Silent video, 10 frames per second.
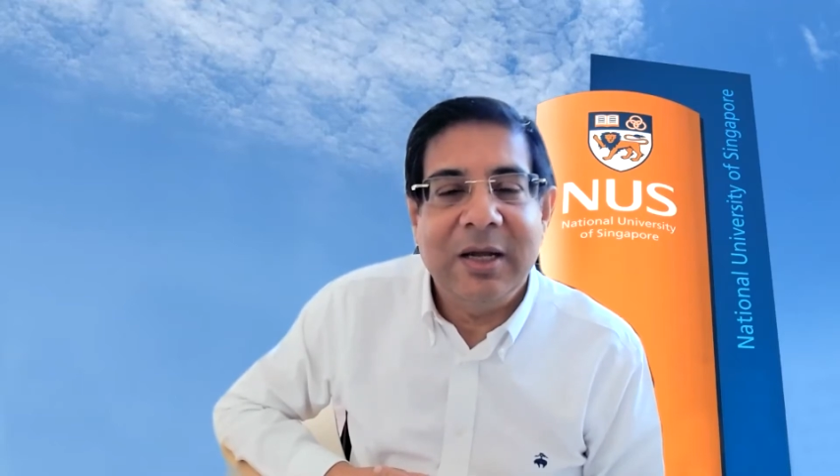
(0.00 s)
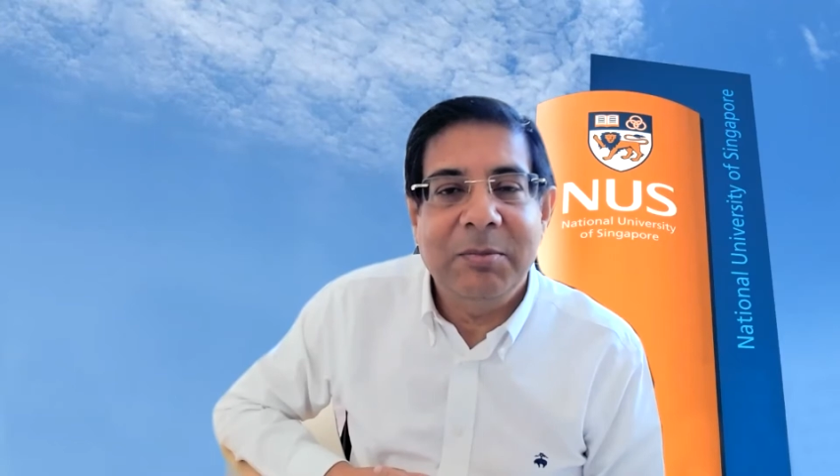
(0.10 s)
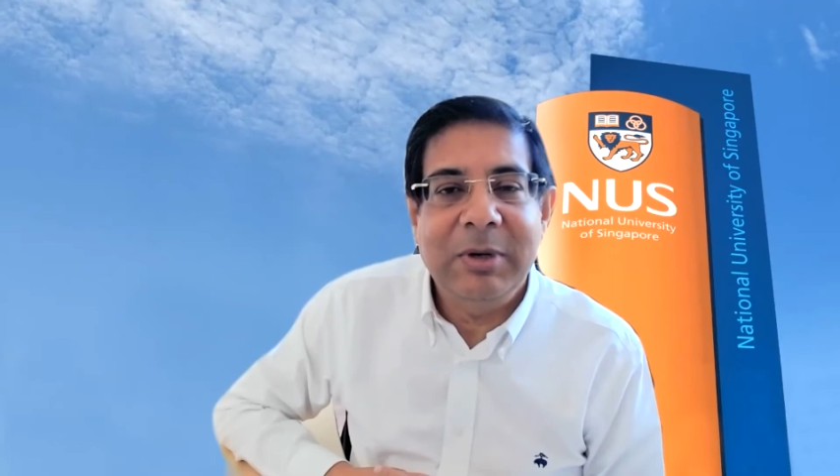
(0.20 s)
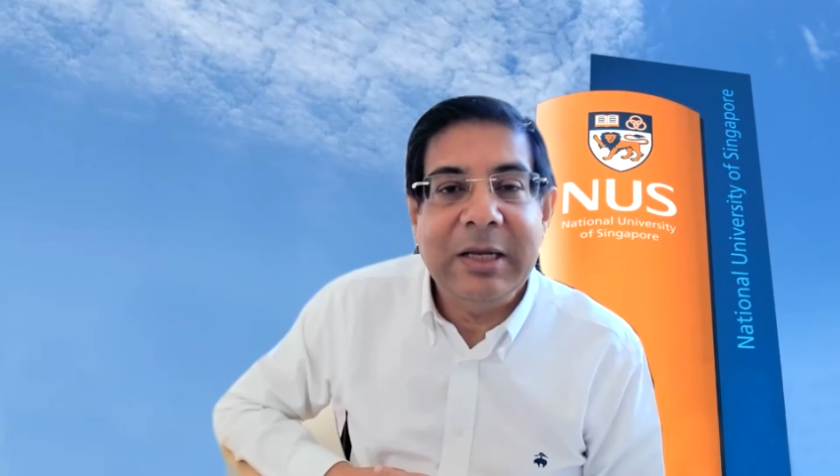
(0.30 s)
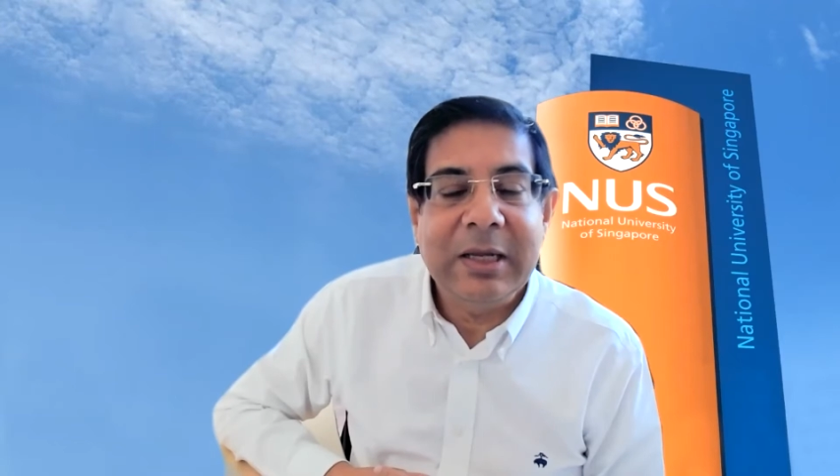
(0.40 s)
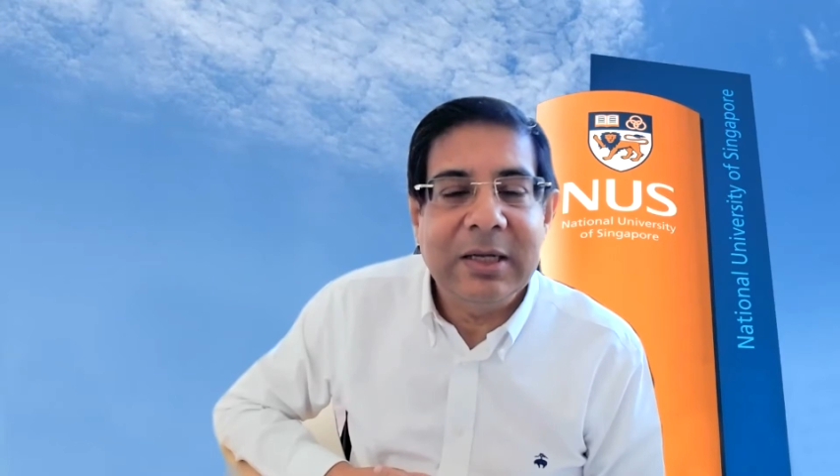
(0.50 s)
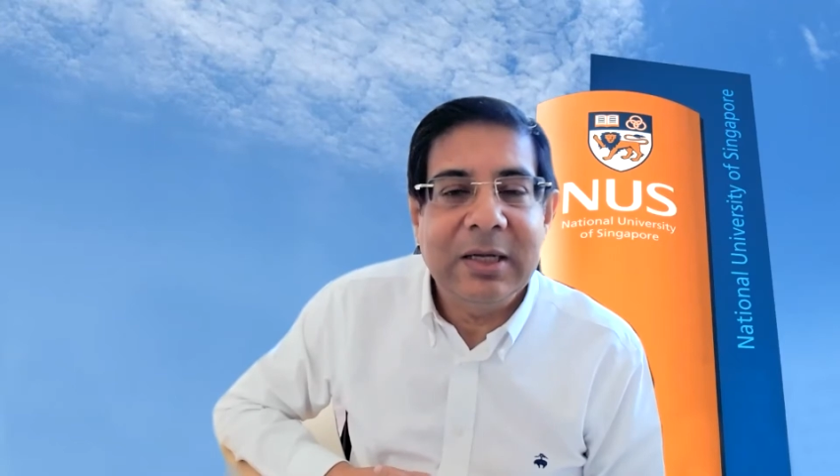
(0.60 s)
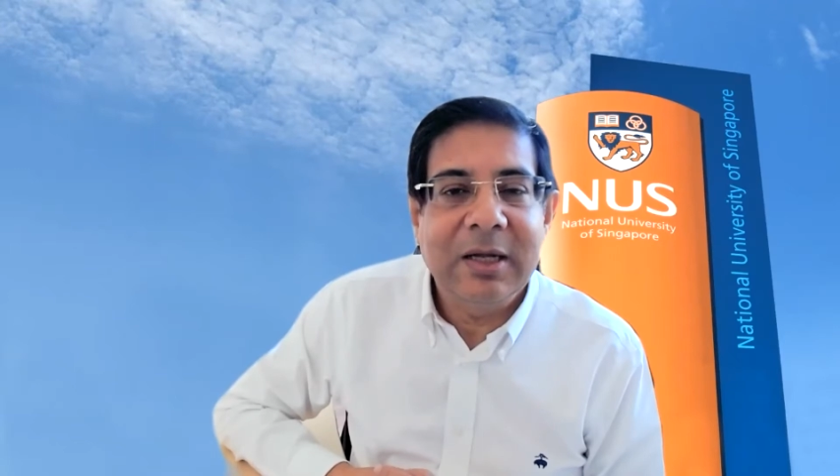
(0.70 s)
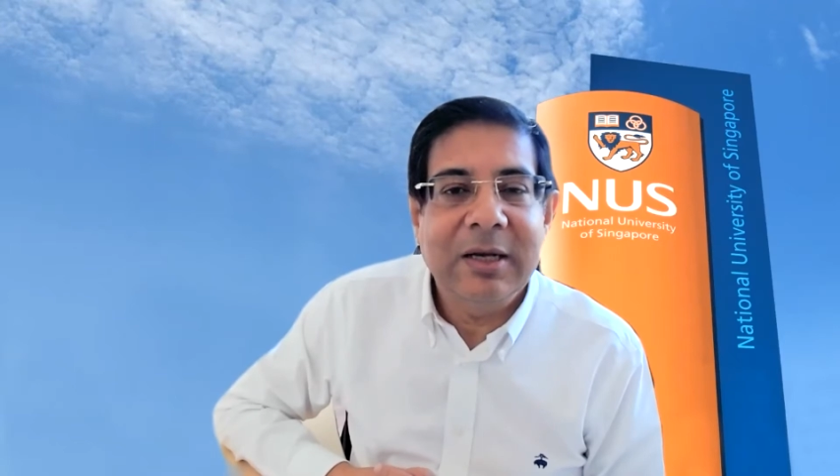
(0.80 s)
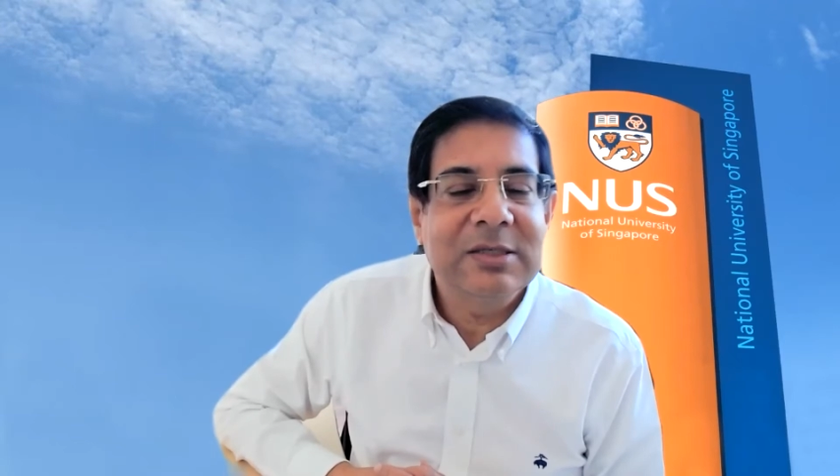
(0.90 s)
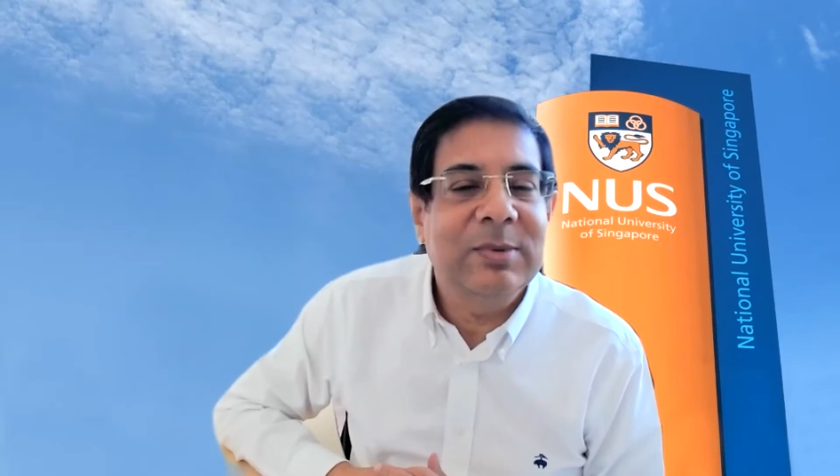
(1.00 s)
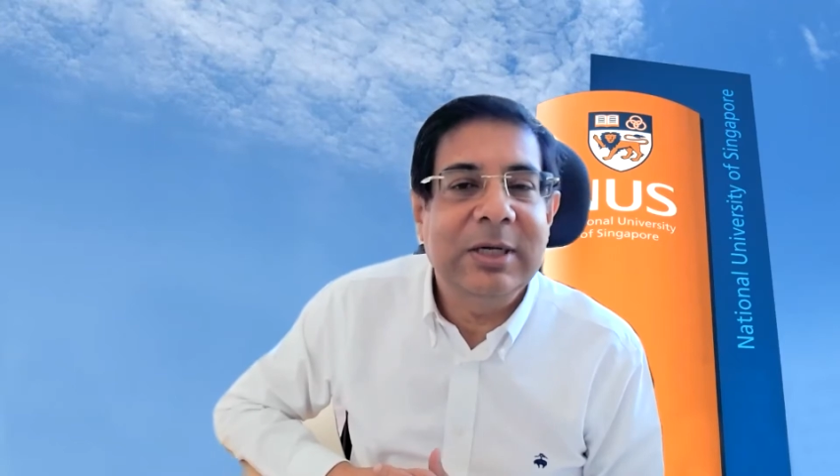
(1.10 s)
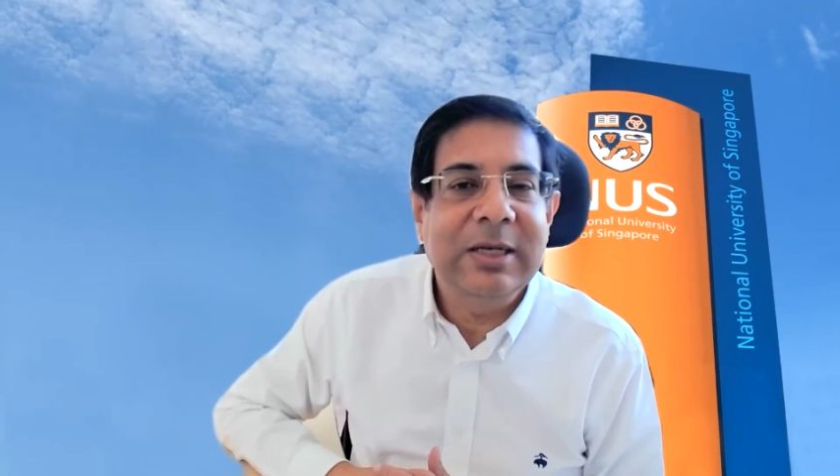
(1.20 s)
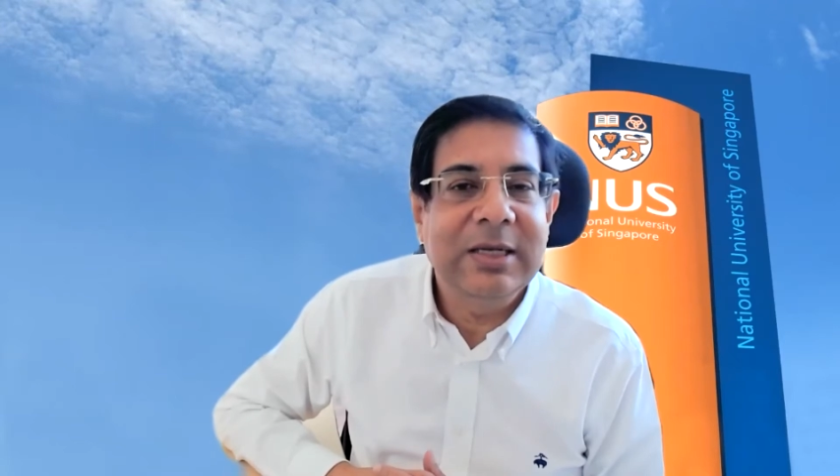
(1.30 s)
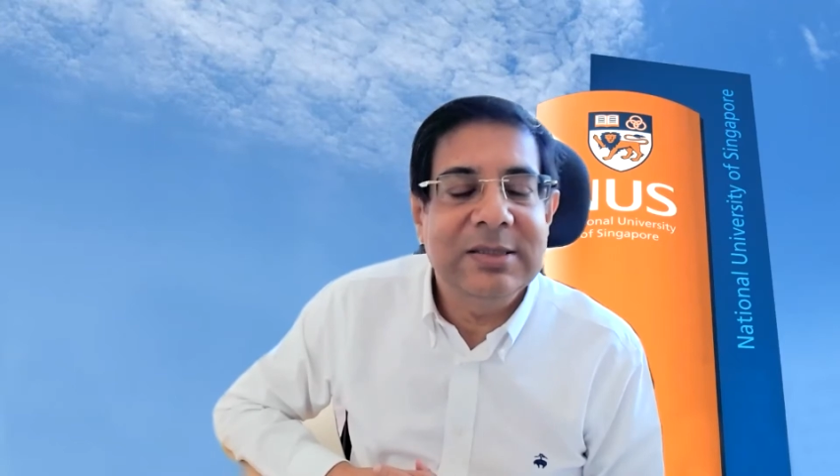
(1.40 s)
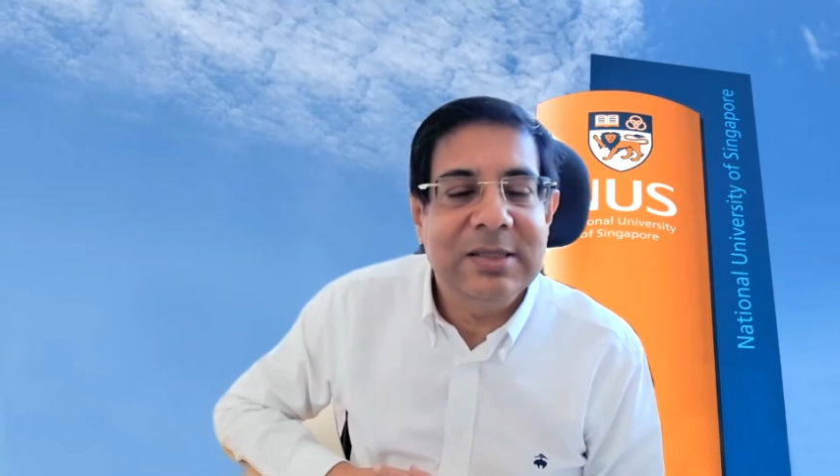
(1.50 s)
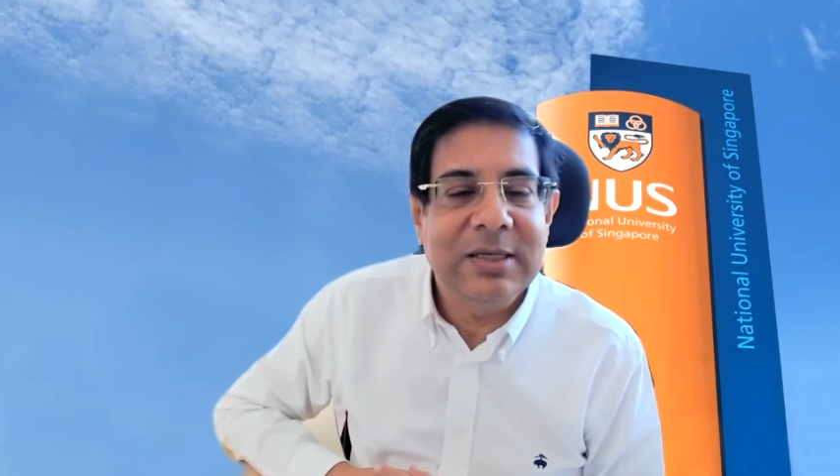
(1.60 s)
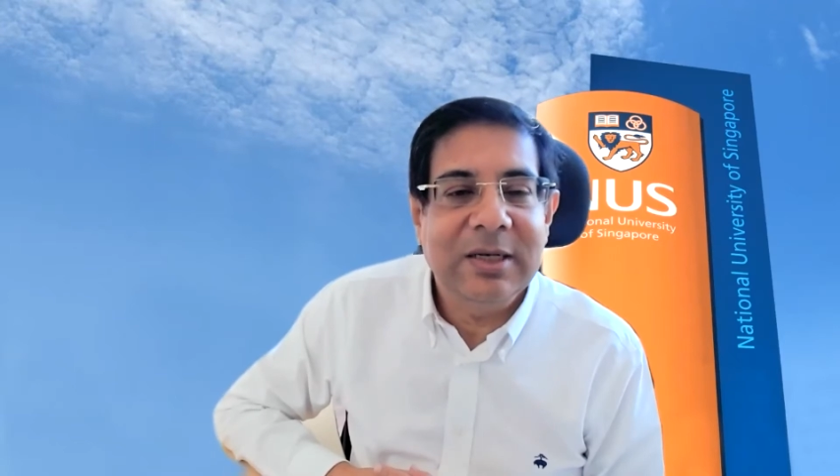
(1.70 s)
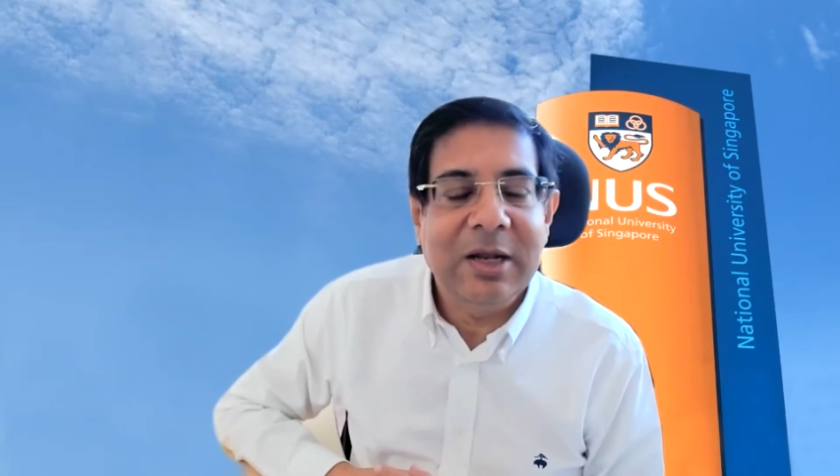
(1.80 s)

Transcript: bringing her expertise in